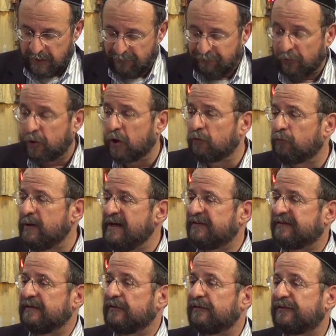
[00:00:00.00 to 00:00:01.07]
and for good
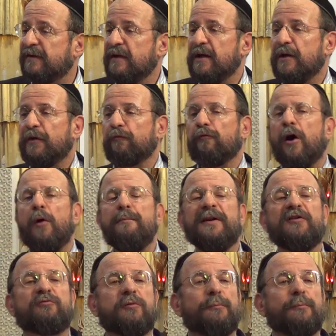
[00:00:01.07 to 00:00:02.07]
reasons. The Romans